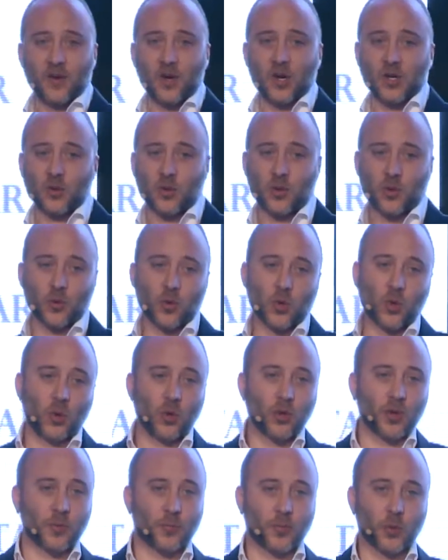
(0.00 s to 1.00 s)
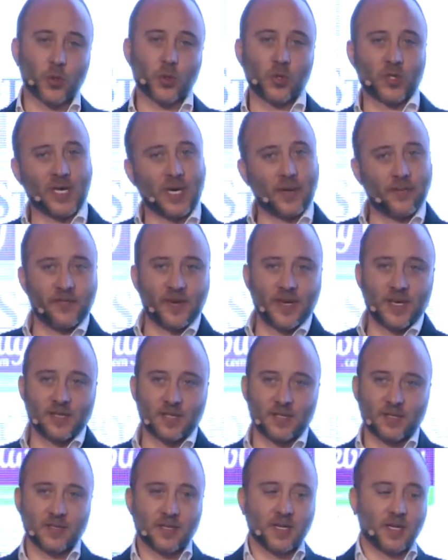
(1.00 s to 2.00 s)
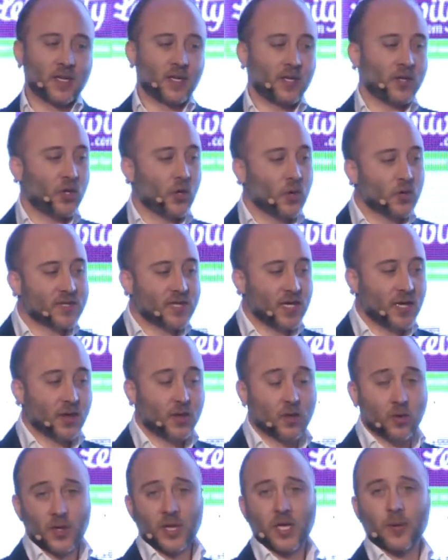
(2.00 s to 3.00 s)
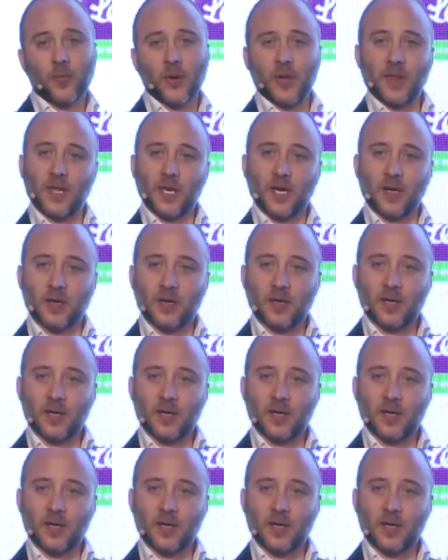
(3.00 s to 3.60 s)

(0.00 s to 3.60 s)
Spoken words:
gone through all the prototype phases using 3D printing.